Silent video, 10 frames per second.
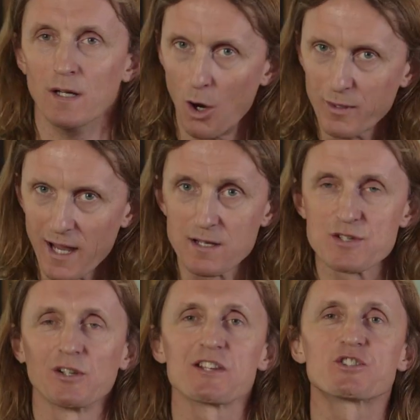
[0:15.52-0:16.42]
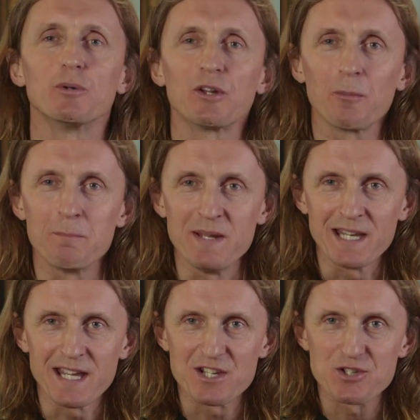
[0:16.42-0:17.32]
Okay, so let's do a little
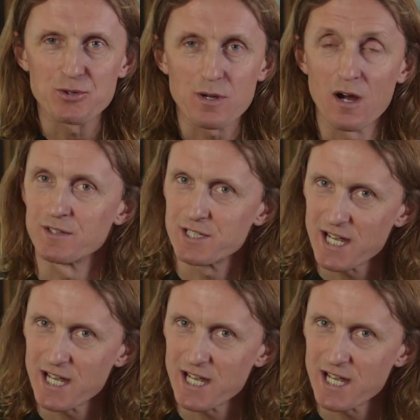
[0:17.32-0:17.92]
mini history on